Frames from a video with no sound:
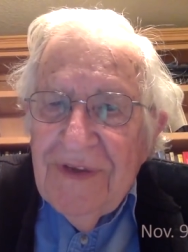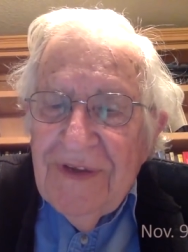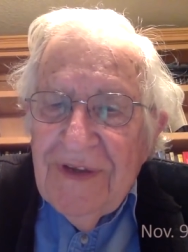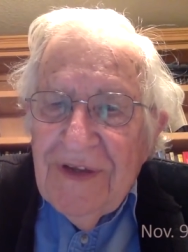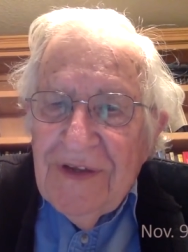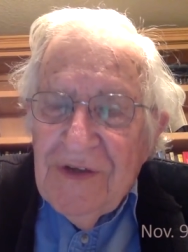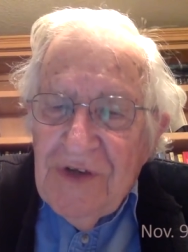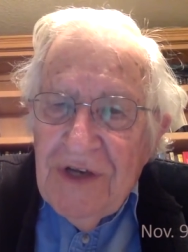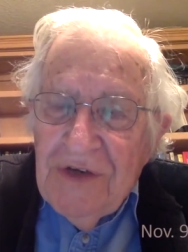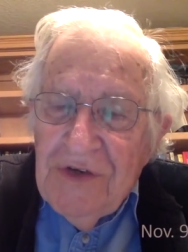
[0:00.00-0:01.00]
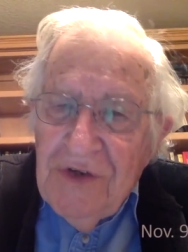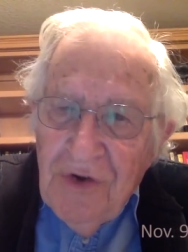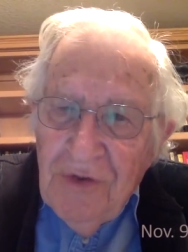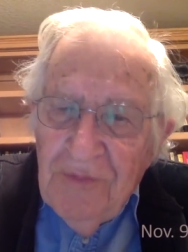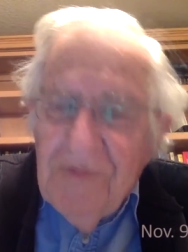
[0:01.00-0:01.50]
and changed
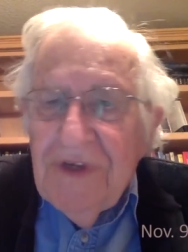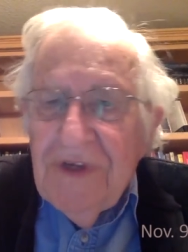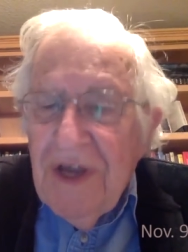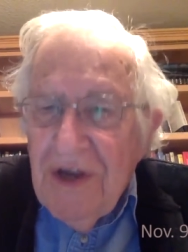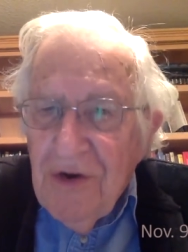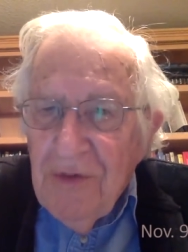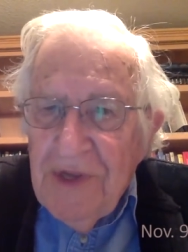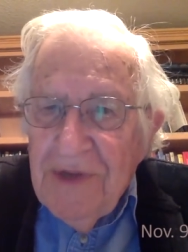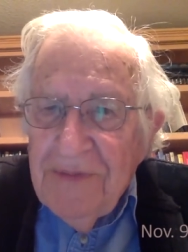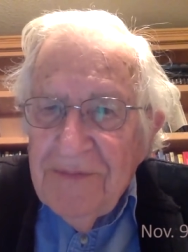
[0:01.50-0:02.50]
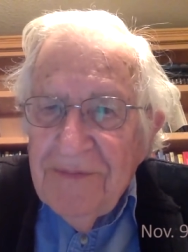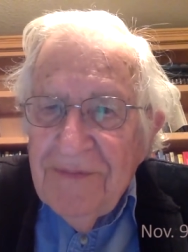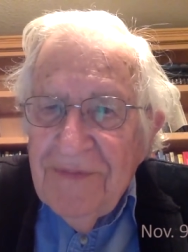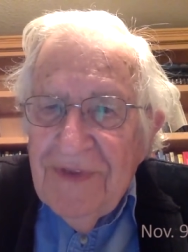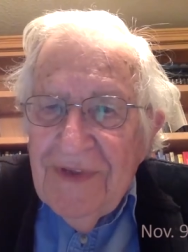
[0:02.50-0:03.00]
Noam to Naomi
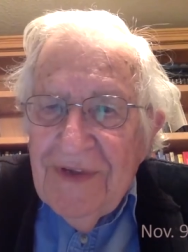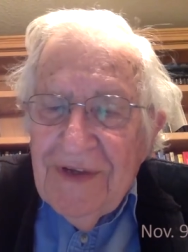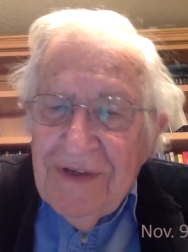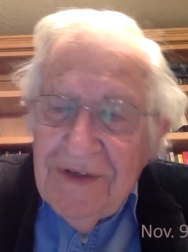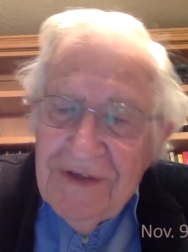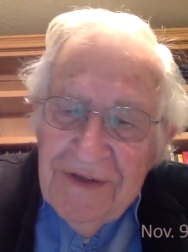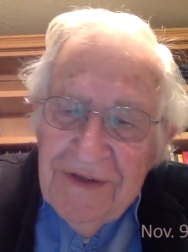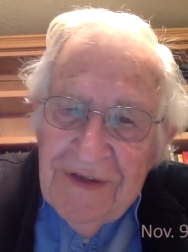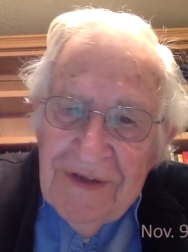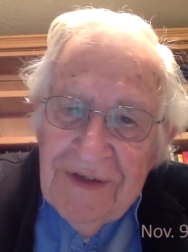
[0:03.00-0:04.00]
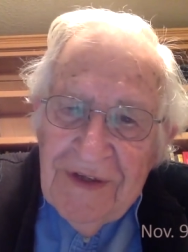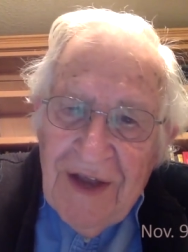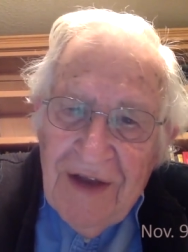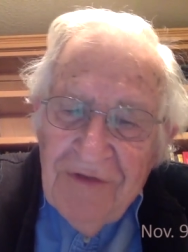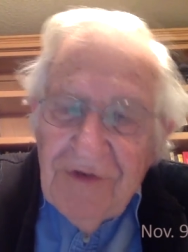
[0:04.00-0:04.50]
and
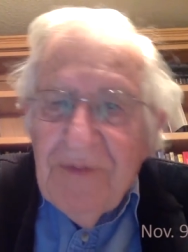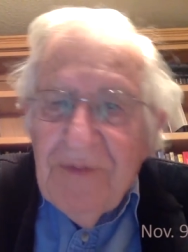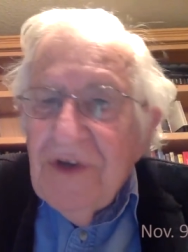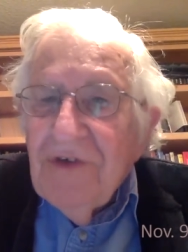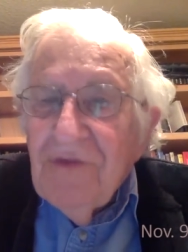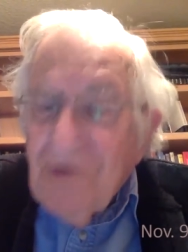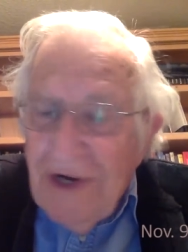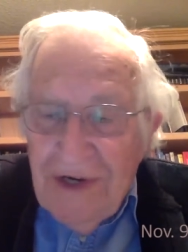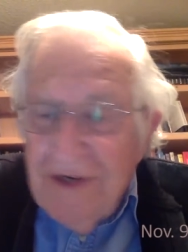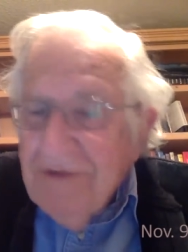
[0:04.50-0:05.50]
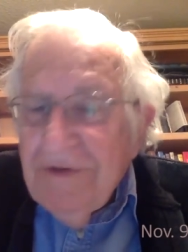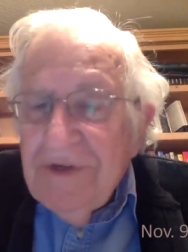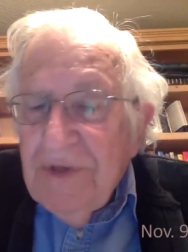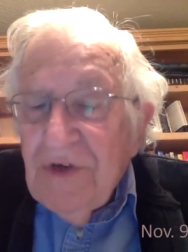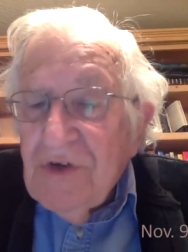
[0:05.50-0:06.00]
Avram to Avrain,
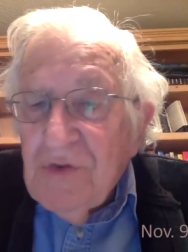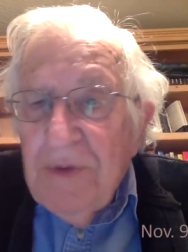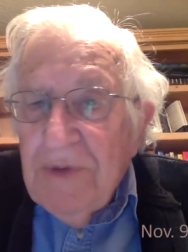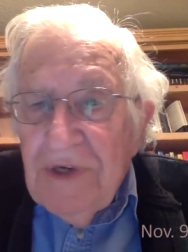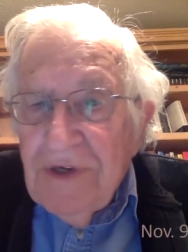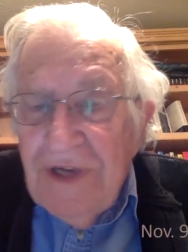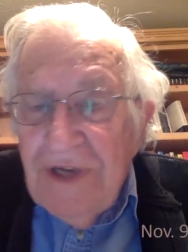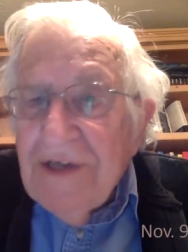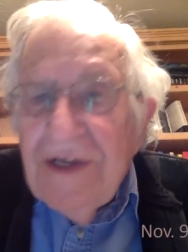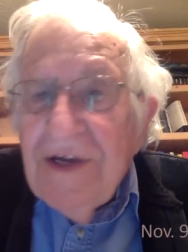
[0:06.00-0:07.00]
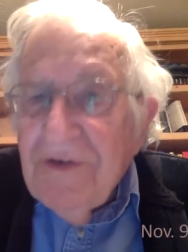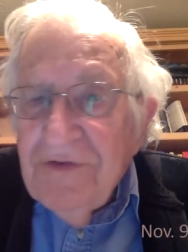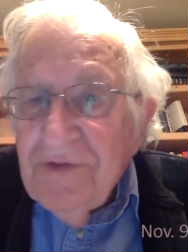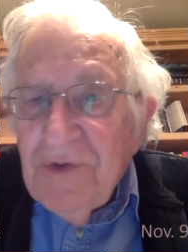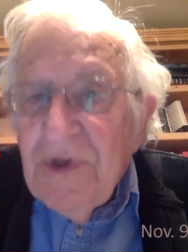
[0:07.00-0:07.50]
because women are allowed to have
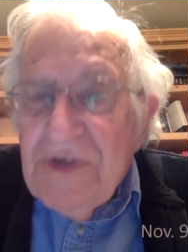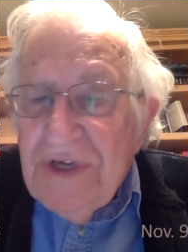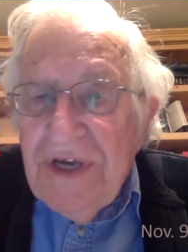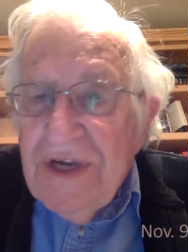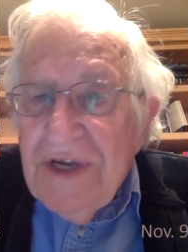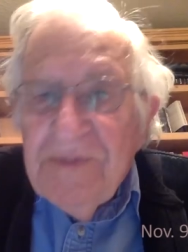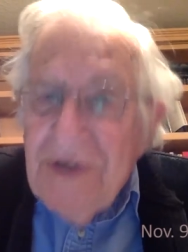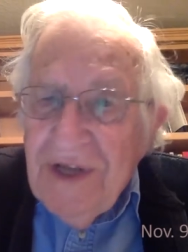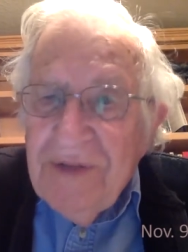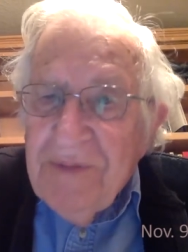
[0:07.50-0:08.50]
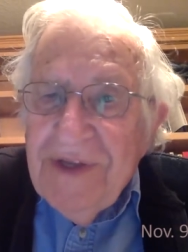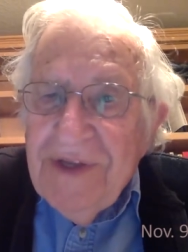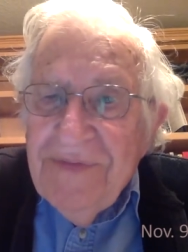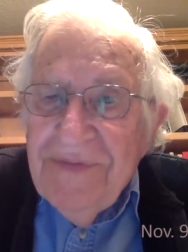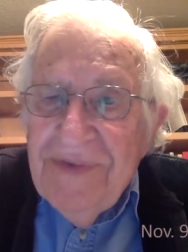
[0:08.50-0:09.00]
crazy names, not
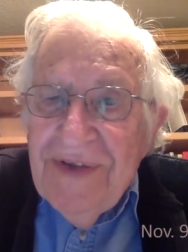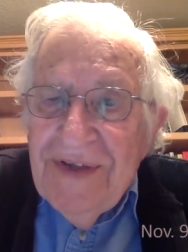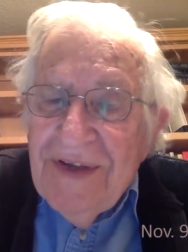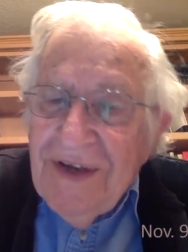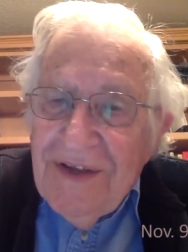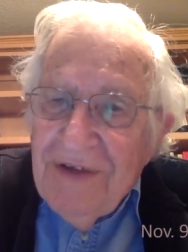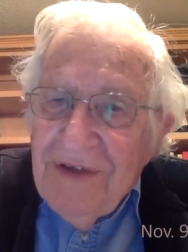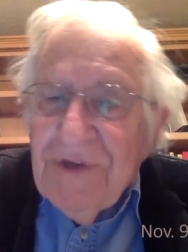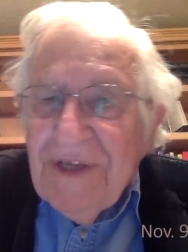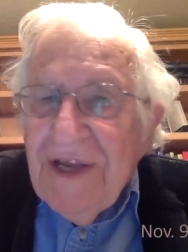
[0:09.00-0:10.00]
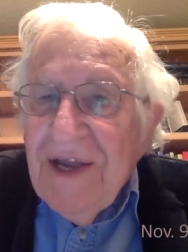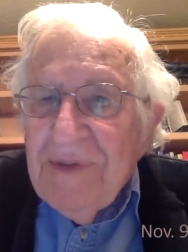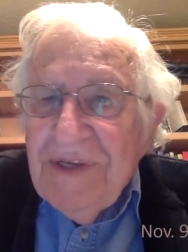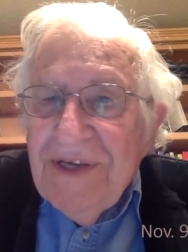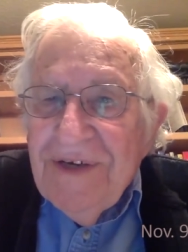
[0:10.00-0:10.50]
men. That wouldn't
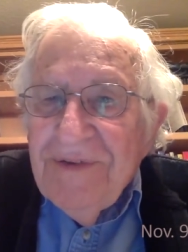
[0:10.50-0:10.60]
happen now.